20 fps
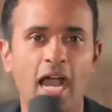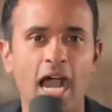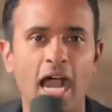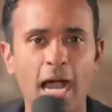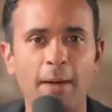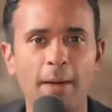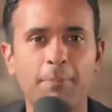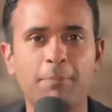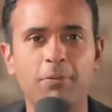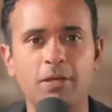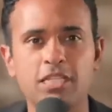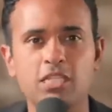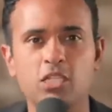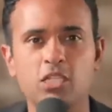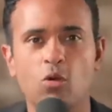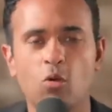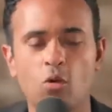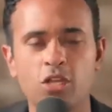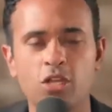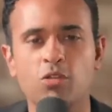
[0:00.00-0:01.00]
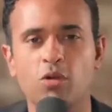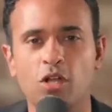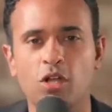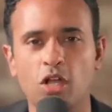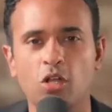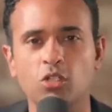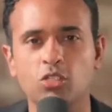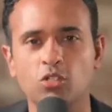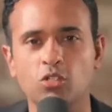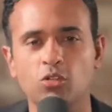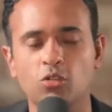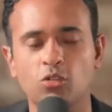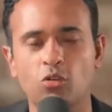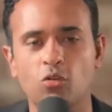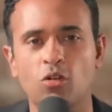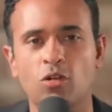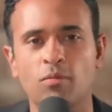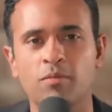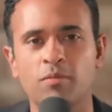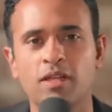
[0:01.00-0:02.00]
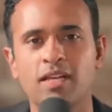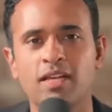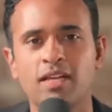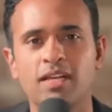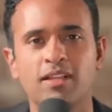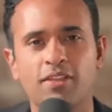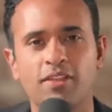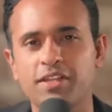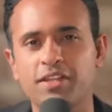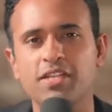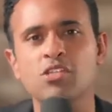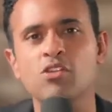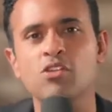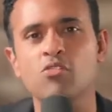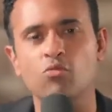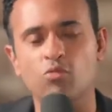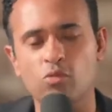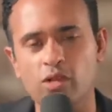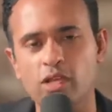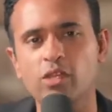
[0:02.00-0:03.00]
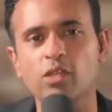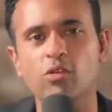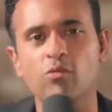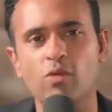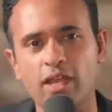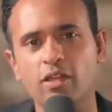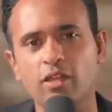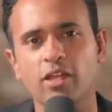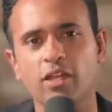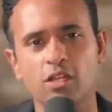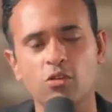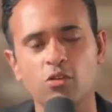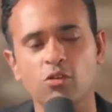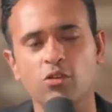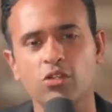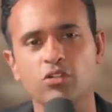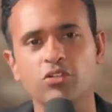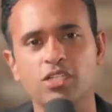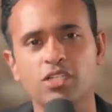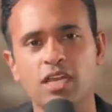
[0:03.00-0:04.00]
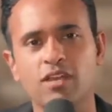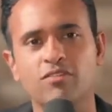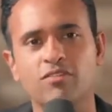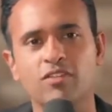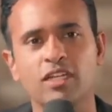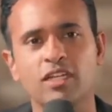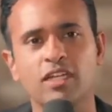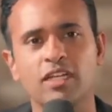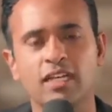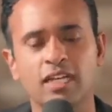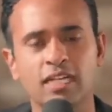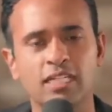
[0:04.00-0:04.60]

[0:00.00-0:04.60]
operates according to a cultural norm that doesn't really regulate nuclear safety.